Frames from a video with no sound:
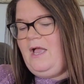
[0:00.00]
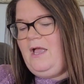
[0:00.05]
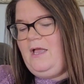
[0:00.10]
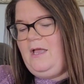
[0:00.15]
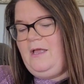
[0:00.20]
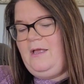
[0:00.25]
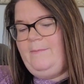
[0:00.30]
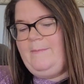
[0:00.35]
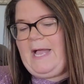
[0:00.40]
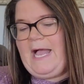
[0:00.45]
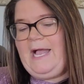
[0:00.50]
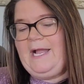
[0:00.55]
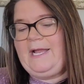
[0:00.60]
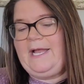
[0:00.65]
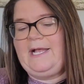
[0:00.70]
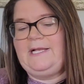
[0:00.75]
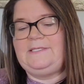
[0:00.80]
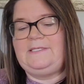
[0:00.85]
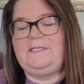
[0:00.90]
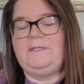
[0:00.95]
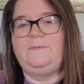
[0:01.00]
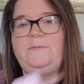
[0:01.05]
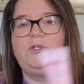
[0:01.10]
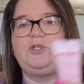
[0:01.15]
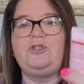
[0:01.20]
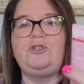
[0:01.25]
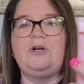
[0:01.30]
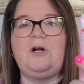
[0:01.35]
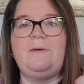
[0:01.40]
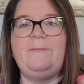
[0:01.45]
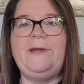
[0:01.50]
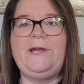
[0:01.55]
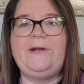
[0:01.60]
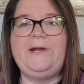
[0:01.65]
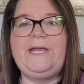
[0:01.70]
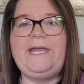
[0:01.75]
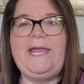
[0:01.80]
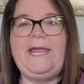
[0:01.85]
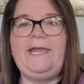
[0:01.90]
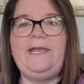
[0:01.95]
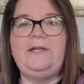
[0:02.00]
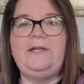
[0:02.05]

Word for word: Um, I got some strawberry